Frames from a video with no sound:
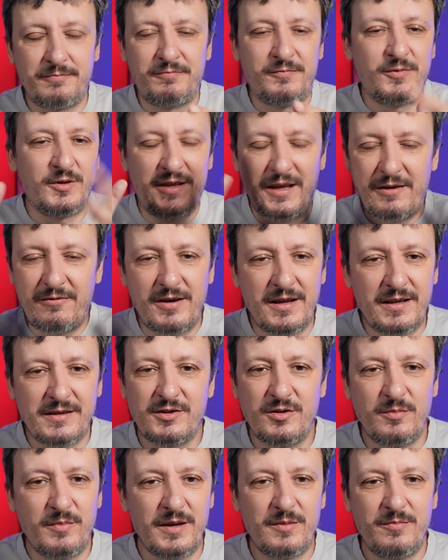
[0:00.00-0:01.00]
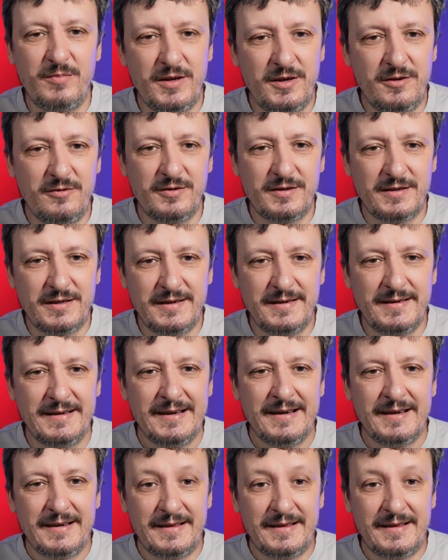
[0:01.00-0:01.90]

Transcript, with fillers: whatever else you might be using,